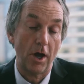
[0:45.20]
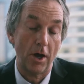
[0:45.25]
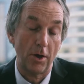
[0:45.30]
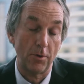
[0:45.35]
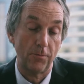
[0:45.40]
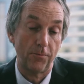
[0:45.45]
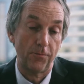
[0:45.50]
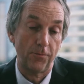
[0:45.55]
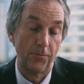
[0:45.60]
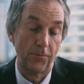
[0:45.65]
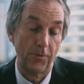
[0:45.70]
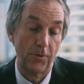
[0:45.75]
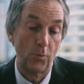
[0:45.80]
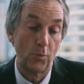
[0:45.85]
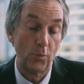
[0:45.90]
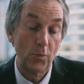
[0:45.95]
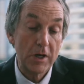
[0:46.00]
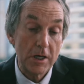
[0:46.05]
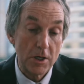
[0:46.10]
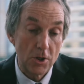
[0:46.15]
hope for the
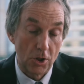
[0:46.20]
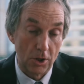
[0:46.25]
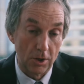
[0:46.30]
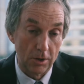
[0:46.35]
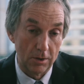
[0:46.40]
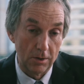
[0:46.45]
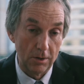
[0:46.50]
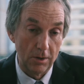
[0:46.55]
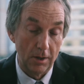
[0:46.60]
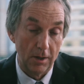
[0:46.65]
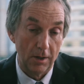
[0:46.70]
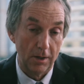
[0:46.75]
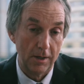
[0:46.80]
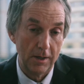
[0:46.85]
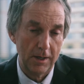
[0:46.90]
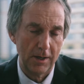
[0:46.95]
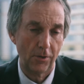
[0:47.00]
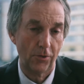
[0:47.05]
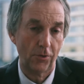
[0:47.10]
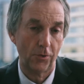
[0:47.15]
region
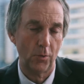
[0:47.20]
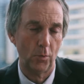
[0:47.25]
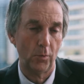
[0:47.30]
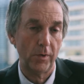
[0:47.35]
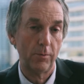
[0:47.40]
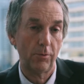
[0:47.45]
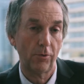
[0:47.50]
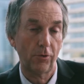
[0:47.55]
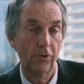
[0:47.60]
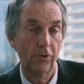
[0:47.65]
is that we will